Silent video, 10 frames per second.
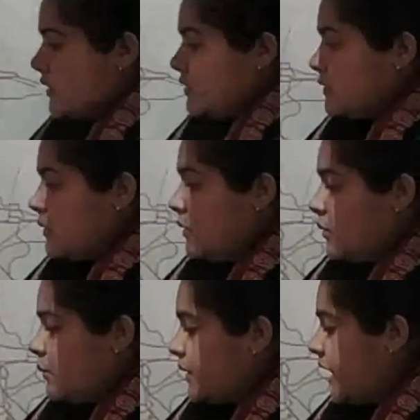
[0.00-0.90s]

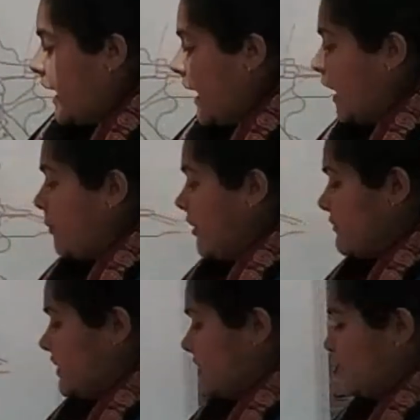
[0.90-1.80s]
So with the help of this